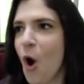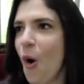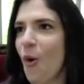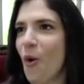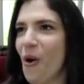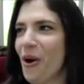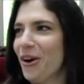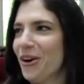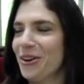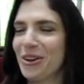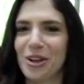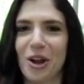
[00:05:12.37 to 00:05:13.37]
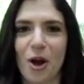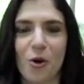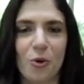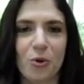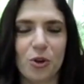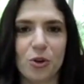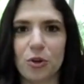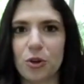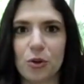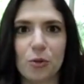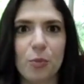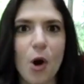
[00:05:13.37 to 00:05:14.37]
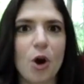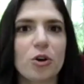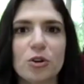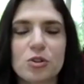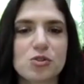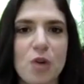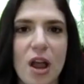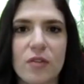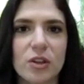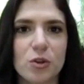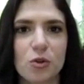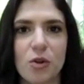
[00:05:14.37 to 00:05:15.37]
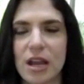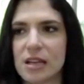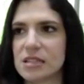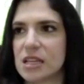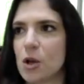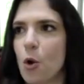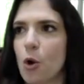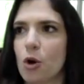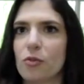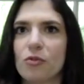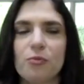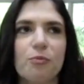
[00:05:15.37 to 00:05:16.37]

or your partner's driving you crazy or